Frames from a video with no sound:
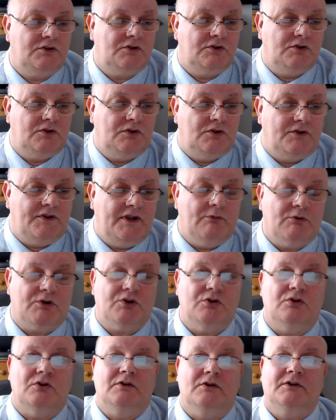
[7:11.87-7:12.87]
There we
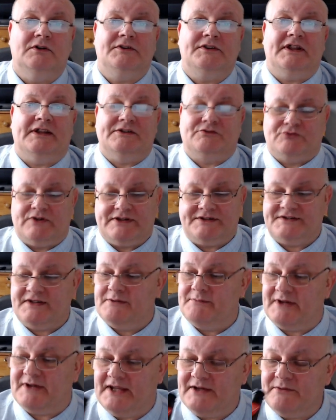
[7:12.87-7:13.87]
go. That's drink time again.